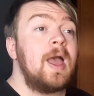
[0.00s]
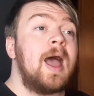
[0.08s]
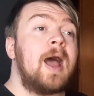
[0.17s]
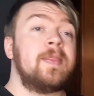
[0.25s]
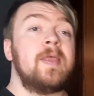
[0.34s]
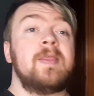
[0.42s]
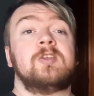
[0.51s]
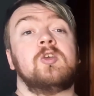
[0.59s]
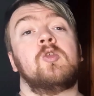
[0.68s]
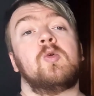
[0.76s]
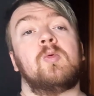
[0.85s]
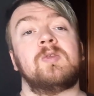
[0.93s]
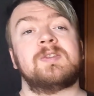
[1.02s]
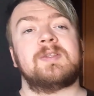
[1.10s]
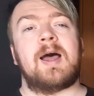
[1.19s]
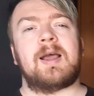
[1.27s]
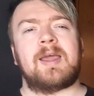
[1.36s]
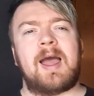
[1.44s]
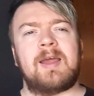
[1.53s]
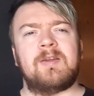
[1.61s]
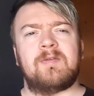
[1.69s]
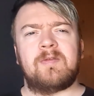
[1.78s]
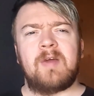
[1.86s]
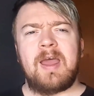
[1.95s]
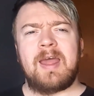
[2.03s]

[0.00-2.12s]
And then there's other ones that kind of